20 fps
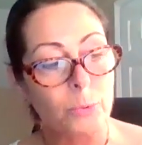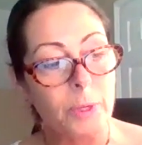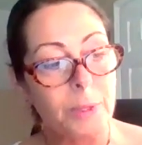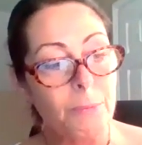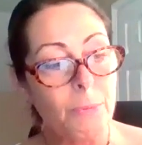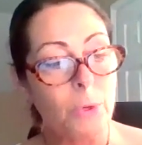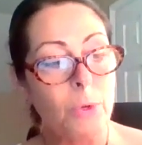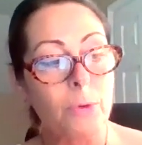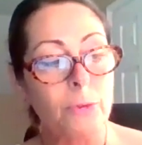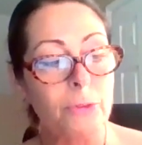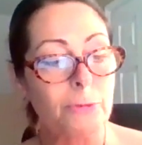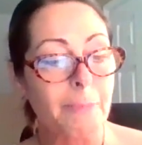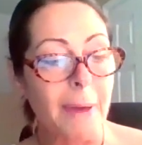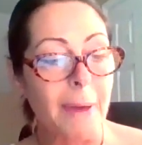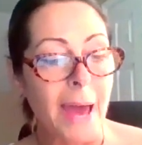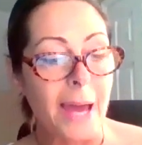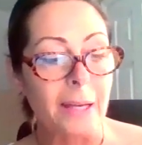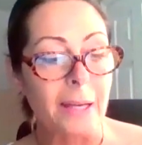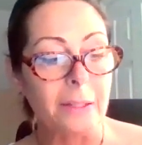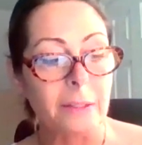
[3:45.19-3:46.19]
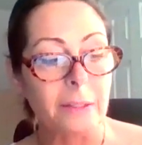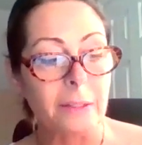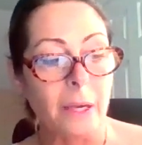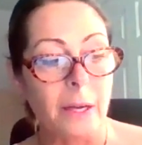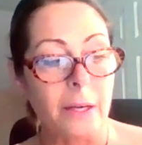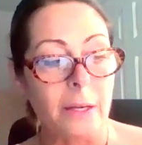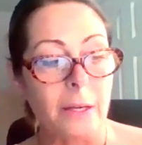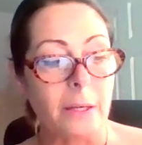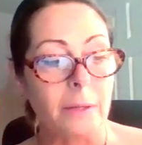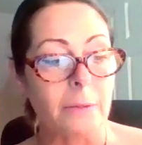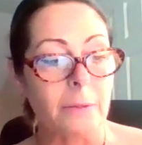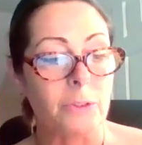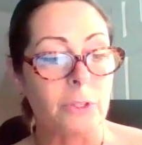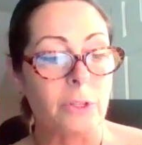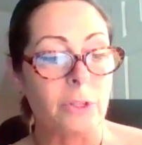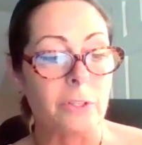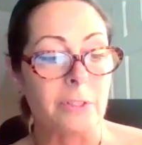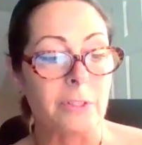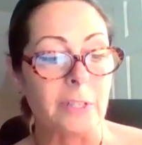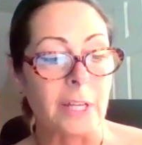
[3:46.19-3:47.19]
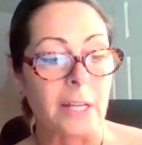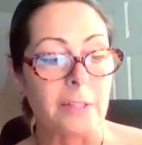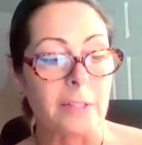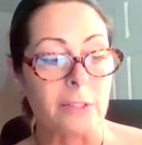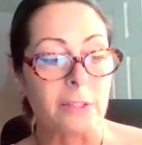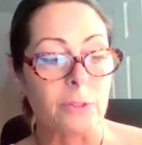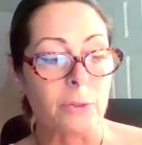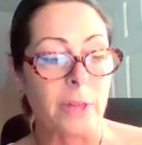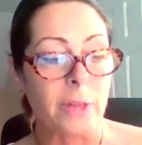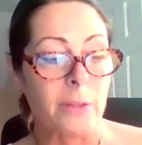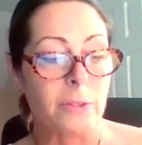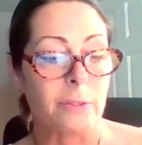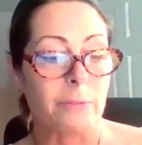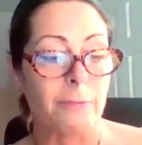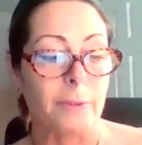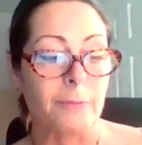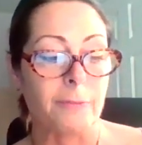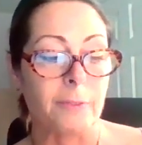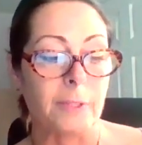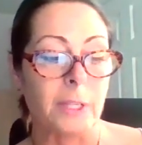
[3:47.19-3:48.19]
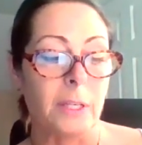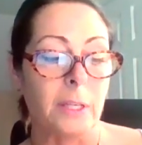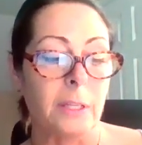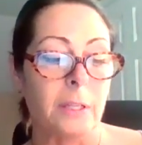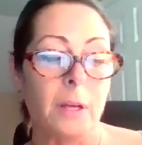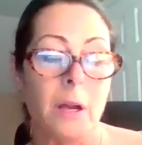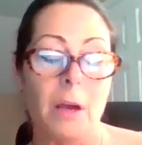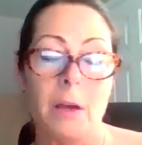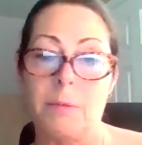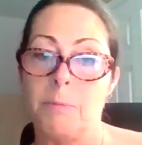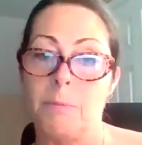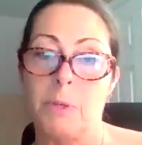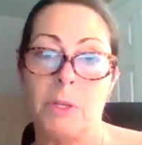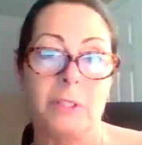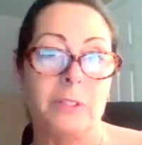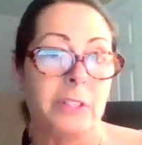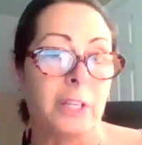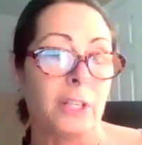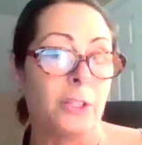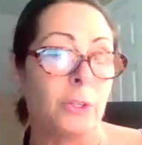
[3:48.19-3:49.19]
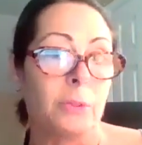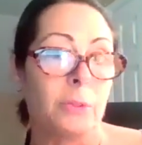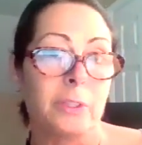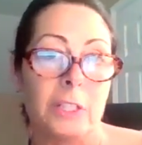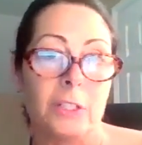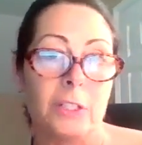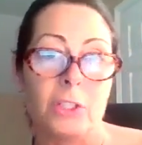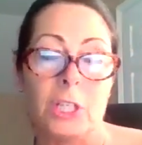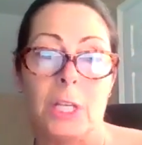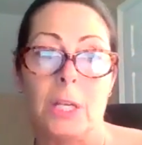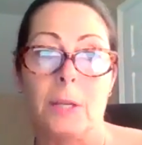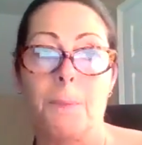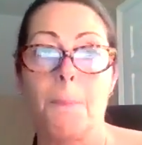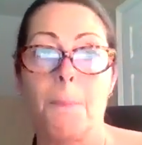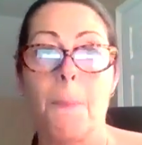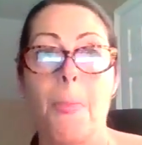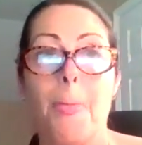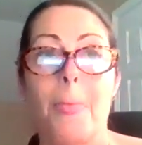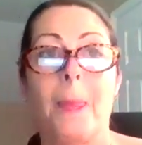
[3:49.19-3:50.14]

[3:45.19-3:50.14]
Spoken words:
we moved back to the States in 2015, continued teaching,